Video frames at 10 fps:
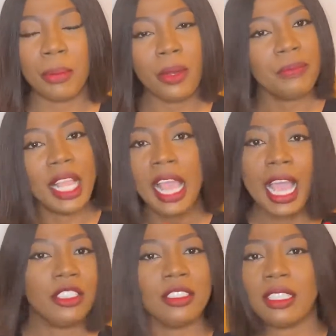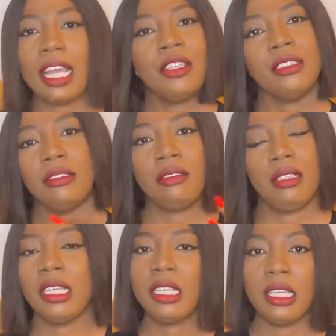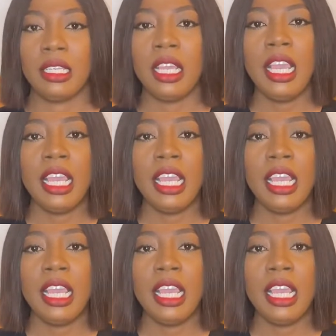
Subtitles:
But I don't think he,